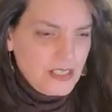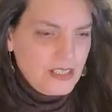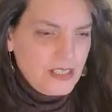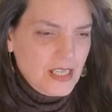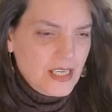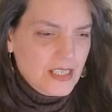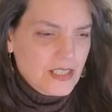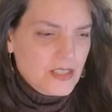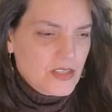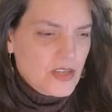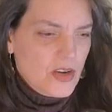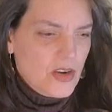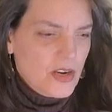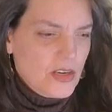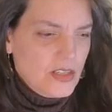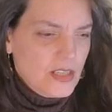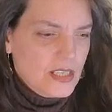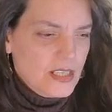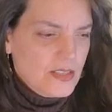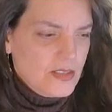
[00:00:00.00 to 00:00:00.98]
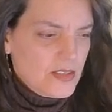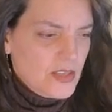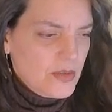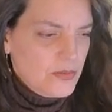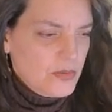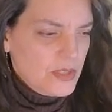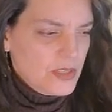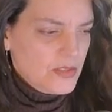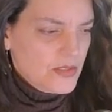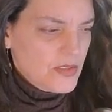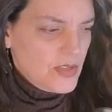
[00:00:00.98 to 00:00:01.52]
not tartness, I
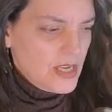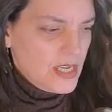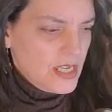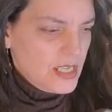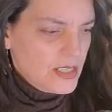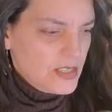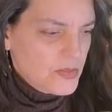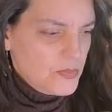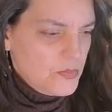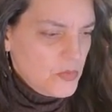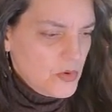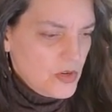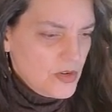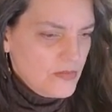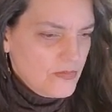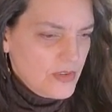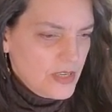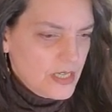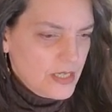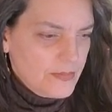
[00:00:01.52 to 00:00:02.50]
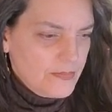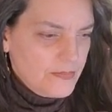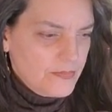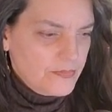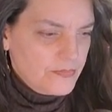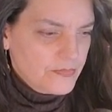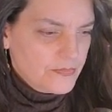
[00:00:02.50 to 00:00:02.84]
wouldn't say. It's more of a,